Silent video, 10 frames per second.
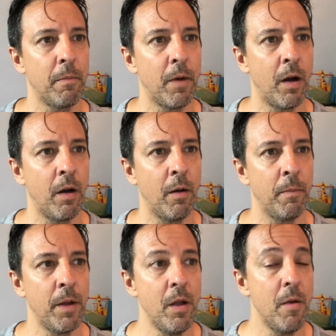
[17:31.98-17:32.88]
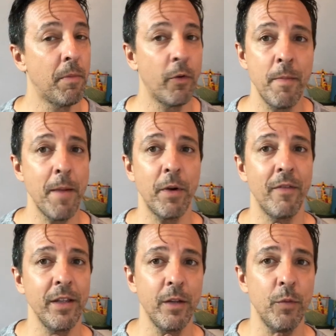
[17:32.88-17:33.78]
But remember,
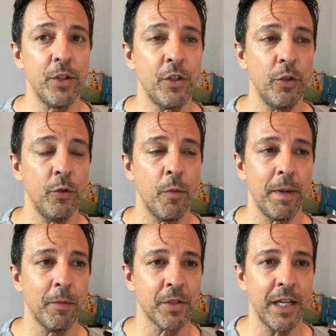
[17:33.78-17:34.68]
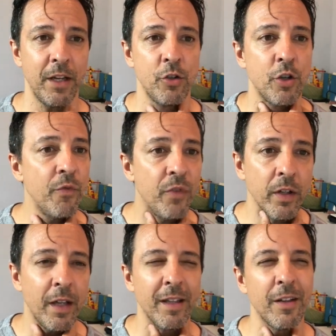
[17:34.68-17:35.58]
everything we do, when people say you shouldn't feel
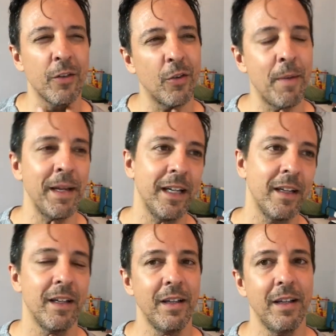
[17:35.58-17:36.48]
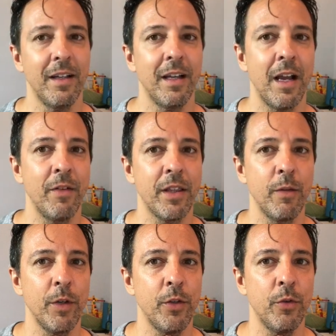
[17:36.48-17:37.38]
anything in the throat, I mean, everything
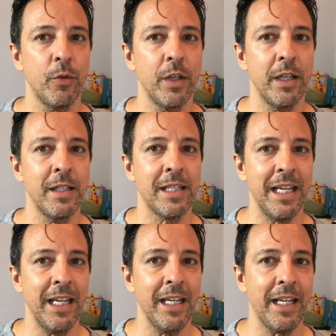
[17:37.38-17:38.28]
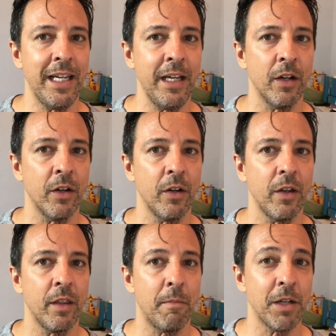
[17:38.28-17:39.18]
we do is in here.
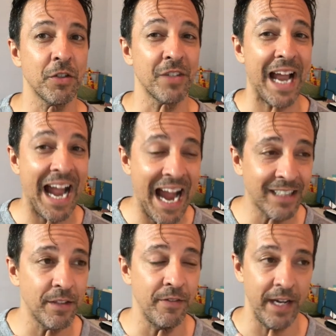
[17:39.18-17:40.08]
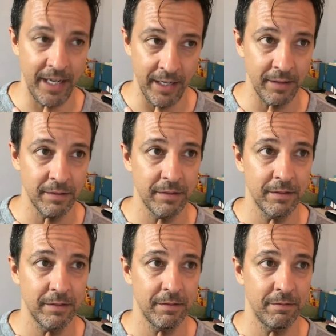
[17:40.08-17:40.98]
The muscles activating
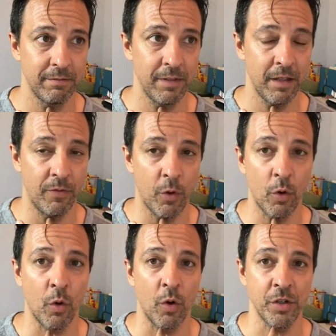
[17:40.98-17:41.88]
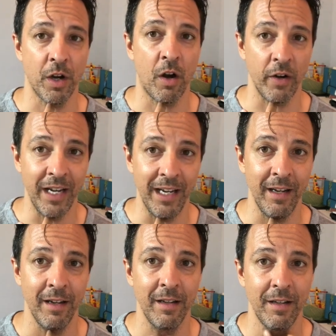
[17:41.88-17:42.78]
the vocal cords are
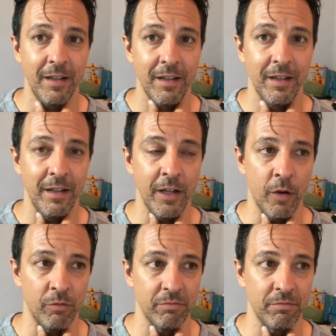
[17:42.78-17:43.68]
in the